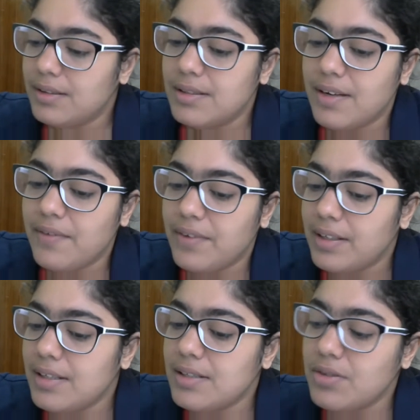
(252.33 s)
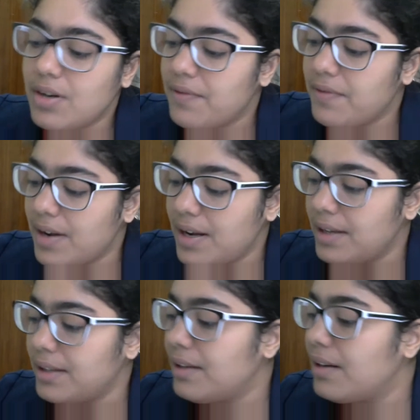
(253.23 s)
7 years, or a
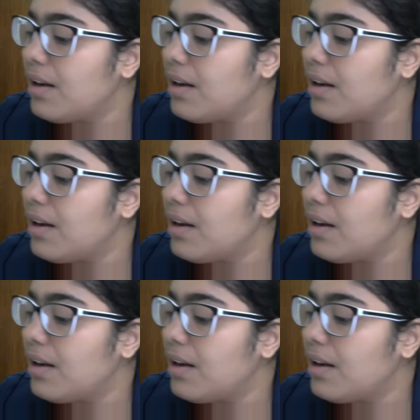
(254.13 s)
fine